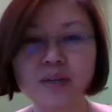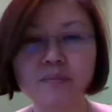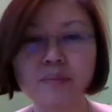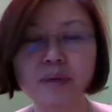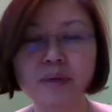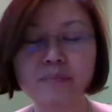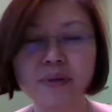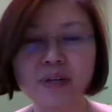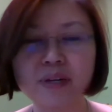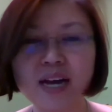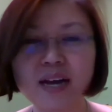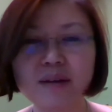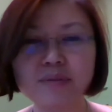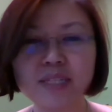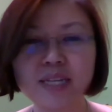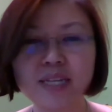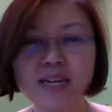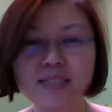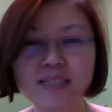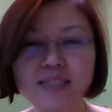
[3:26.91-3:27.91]
But
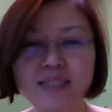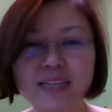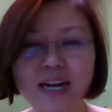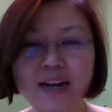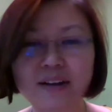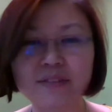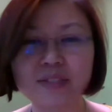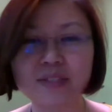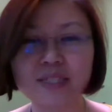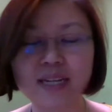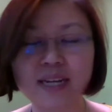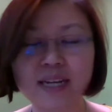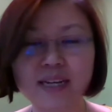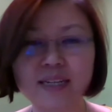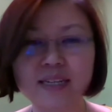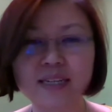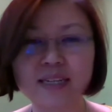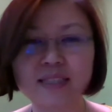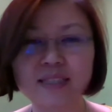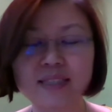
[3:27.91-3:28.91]
perhaps let's dive
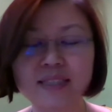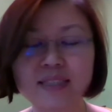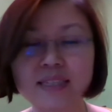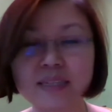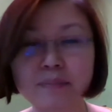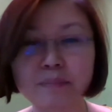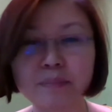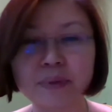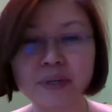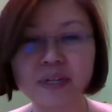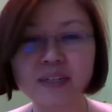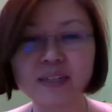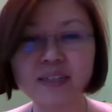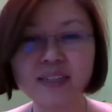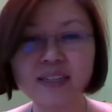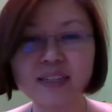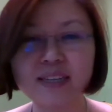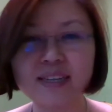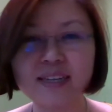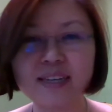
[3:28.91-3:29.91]
slightly deeper
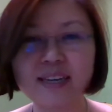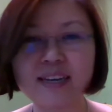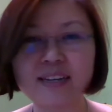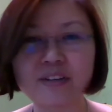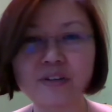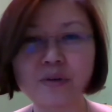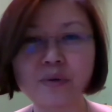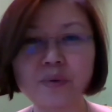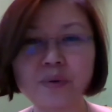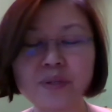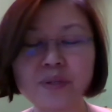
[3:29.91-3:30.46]
and go